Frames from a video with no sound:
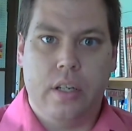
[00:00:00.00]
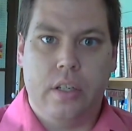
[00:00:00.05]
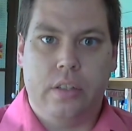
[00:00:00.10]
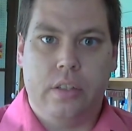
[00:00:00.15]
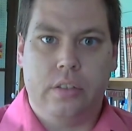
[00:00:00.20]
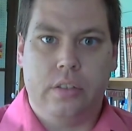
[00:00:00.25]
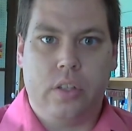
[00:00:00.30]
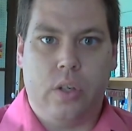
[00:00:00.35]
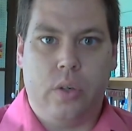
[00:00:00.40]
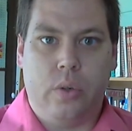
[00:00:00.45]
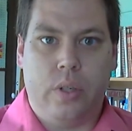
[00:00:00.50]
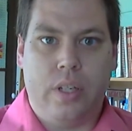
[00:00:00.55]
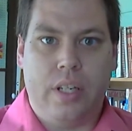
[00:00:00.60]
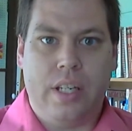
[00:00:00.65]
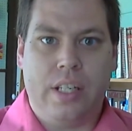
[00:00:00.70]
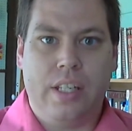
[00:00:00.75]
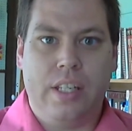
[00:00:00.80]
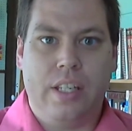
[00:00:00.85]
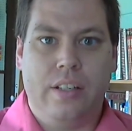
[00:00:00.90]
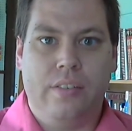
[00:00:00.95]
So
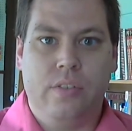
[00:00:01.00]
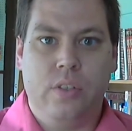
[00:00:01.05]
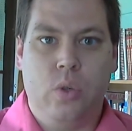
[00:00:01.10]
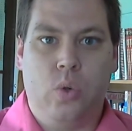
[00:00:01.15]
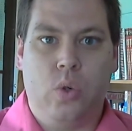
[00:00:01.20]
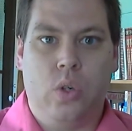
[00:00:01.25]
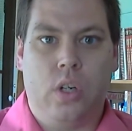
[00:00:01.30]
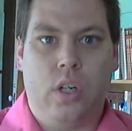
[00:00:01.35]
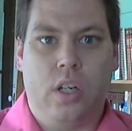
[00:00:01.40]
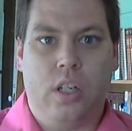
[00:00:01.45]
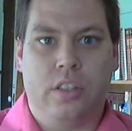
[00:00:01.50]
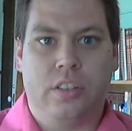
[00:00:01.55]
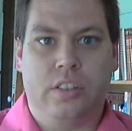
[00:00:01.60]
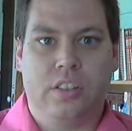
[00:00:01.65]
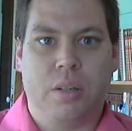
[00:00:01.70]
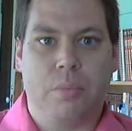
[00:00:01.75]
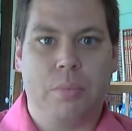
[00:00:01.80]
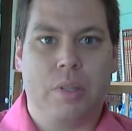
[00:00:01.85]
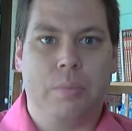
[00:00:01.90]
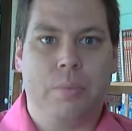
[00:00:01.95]
any of your
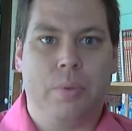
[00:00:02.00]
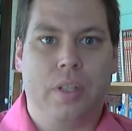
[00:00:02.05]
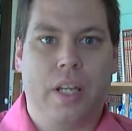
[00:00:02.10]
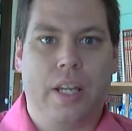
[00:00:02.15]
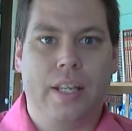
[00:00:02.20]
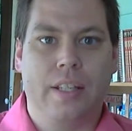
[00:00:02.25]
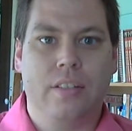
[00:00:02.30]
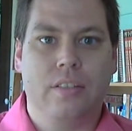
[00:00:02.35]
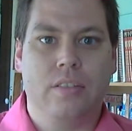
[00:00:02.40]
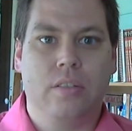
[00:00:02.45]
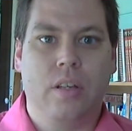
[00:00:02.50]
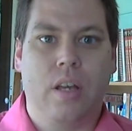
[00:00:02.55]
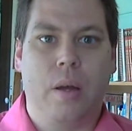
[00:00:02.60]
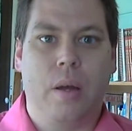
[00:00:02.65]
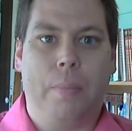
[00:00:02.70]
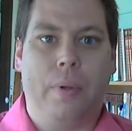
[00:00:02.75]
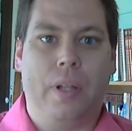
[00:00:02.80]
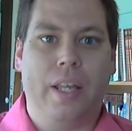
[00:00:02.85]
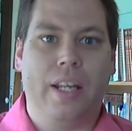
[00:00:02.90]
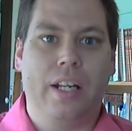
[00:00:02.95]
summer plans,
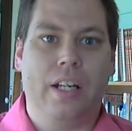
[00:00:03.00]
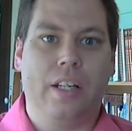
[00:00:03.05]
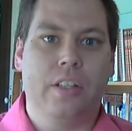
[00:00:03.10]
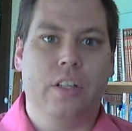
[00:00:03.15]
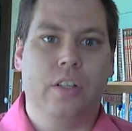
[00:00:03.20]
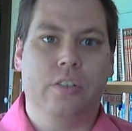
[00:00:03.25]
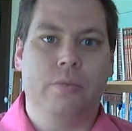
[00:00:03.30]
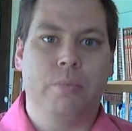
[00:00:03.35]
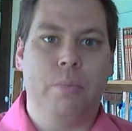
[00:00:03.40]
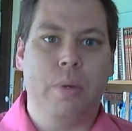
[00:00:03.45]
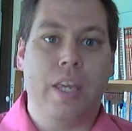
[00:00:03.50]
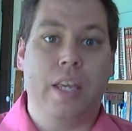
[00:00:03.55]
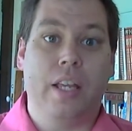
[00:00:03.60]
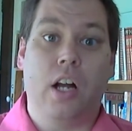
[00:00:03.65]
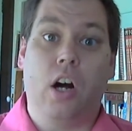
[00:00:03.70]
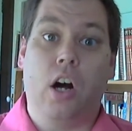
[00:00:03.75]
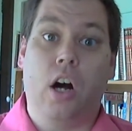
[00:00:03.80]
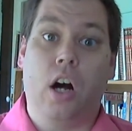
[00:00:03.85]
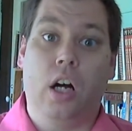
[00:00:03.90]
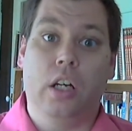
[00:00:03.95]
plan on those
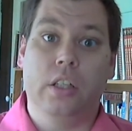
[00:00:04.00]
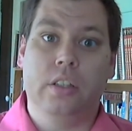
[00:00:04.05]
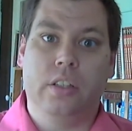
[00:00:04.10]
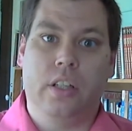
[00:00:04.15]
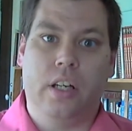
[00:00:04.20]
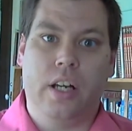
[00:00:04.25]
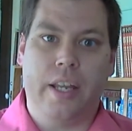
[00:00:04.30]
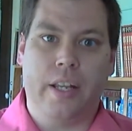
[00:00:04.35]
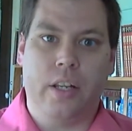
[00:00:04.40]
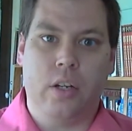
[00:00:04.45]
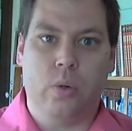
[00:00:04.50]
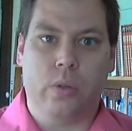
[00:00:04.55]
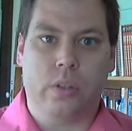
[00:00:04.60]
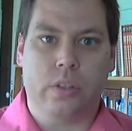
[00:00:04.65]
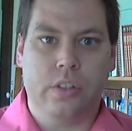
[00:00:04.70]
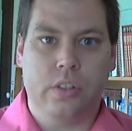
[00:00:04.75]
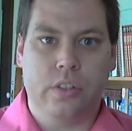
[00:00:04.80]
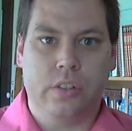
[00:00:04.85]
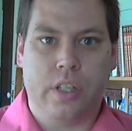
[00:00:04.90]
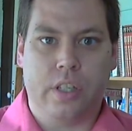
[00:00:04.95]
being online
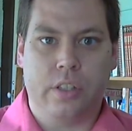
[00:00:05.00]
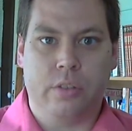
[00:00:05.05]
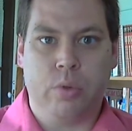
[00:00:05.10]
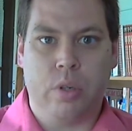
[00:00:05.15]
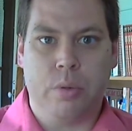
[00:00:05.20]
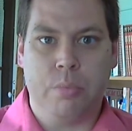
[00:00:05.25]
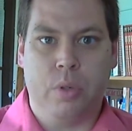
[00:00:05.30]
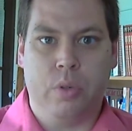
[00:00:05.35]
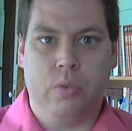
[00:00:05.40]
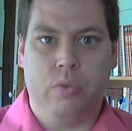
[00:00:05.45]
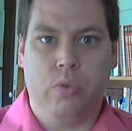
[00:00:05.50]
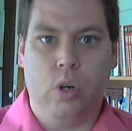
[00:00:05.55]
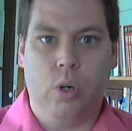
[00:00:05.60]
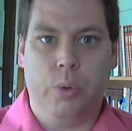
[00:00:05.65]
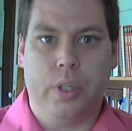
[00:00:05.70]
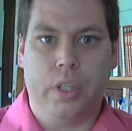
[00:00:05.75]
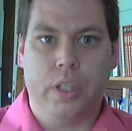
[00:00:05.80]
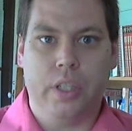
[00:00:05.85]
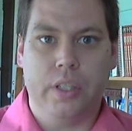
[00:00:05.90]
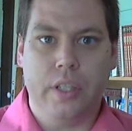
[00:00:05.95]
courses as we move
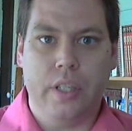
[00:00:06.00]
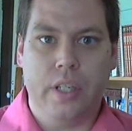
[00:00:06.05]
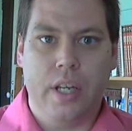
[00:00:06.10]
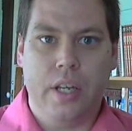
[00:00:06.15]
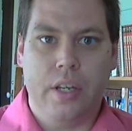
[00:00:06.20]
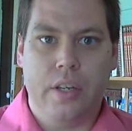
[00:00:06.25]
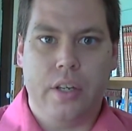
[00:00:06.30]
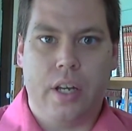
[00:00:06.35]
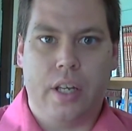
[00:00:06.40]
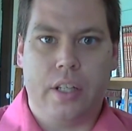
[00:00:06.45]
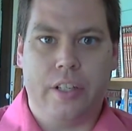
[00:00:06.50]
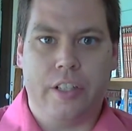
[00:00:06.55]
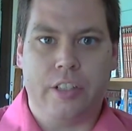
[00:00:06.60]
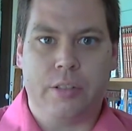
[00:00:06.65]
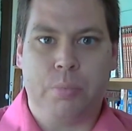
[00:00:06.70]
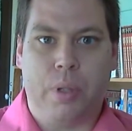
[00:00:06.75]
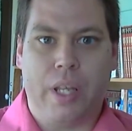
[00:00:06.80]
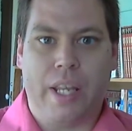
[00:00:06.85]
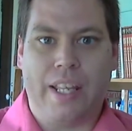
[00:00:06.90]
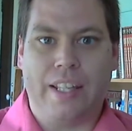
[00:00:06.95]
forward. Unless
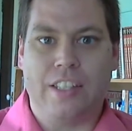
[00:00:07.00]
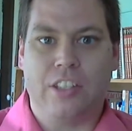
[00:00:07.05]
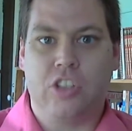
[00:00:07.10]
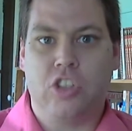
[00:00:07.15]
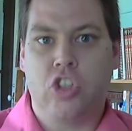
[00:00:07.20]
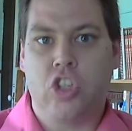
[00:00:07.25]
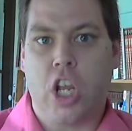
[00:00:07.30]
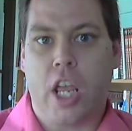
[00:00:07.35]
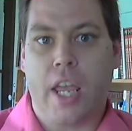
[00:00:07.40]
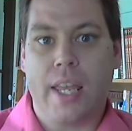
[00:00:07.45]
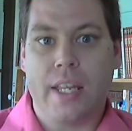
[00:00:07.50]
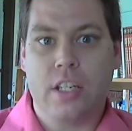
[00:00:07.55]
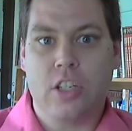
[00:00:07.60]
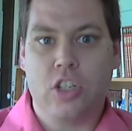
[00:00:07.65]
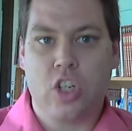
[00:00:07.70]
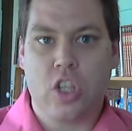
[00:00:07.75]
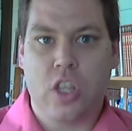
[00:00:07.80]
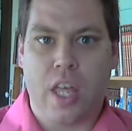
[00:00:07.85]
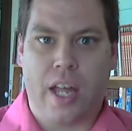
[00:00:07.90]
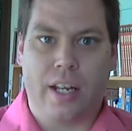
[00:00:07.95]
plans
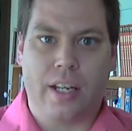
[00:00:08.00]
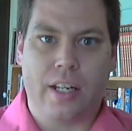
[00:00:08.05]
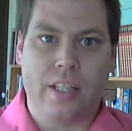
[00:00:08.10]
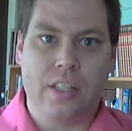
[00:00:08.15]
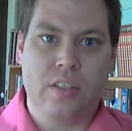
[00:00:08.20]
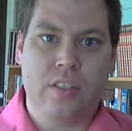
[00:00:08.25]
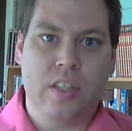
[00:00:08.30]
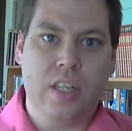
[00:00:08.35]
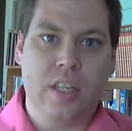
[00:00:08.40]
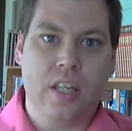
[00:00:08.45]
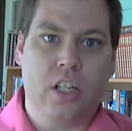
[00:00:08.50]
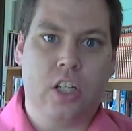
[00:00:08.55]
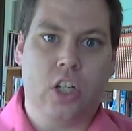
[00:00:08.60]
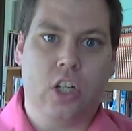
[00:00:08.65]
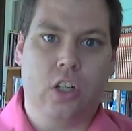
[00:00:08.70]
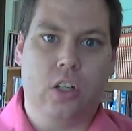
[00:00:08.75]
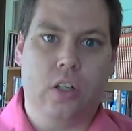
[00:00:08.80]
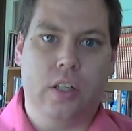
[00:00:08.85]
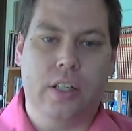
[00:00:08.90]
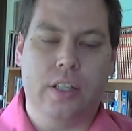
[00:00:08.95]
change, that is the
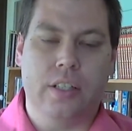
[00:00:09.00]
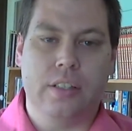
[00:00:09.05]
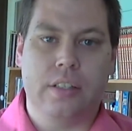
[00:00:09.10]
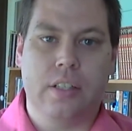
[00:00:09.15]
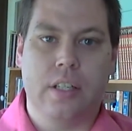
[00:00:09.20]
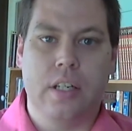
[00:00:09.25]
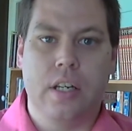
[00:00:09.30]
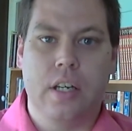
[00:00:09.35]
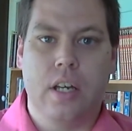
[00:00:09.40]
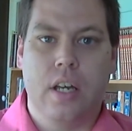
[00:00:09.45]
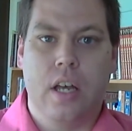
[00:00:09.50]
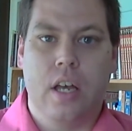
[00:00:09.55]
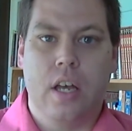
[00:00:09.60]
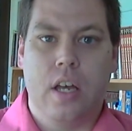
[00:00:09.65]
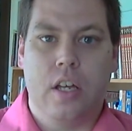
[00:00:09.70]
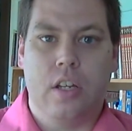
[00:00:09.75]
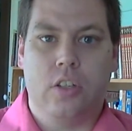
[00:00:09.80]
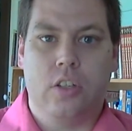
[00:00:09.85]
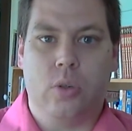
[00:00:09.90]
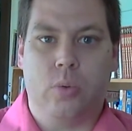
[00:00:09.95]
current
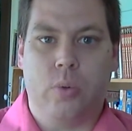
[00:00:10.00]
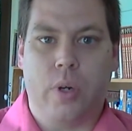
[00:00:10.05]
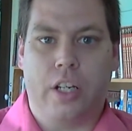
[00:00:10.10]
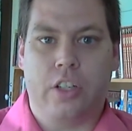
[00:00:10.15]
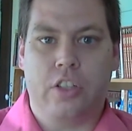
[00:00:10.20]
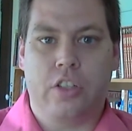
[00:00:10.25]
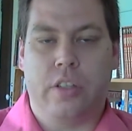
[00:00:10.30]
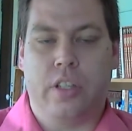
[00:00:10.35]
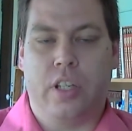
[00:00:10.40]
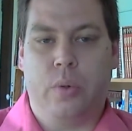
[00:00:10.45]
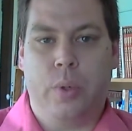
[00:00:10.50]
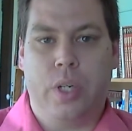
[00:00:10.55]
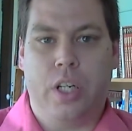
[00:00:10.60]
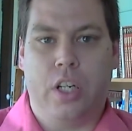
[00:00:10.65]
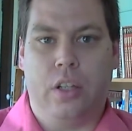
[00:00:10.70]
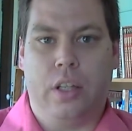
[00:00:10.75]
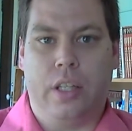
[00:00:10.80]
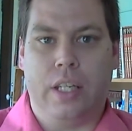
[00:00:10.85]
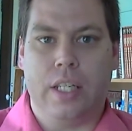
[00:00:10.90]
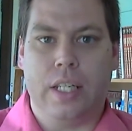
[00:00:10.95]
direction that we
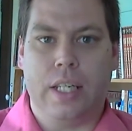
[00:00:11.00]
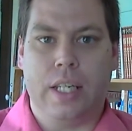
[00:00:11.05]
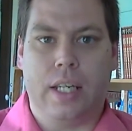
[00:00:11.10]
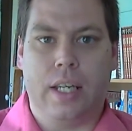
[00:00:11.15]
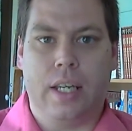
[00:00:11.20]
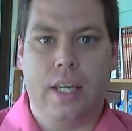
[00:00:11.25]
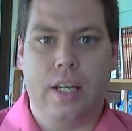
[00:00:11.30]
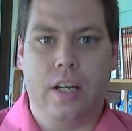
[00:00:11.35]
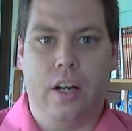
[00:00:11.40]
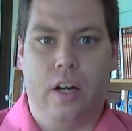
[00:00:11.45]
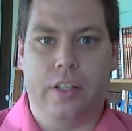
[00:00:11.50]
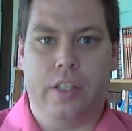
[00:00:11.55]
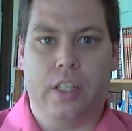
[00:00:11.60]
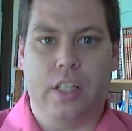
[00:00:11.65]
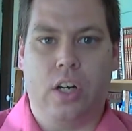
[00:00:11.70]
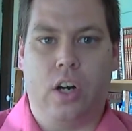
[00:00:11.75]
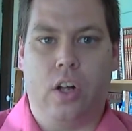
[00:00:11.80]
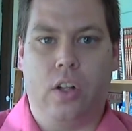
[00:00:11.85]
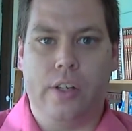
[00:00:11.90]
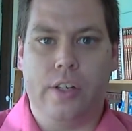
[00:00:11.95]
are leaning here at the
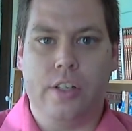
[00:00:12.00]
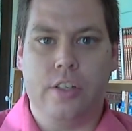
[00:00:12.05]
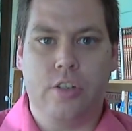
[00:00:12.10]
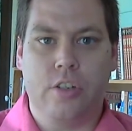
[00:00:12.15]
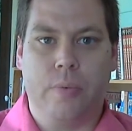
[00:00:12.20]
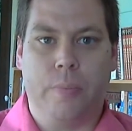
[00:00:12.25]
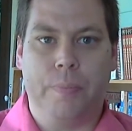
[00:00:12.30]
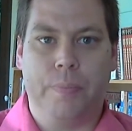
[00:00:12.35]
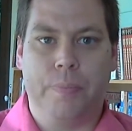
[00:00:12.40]
college.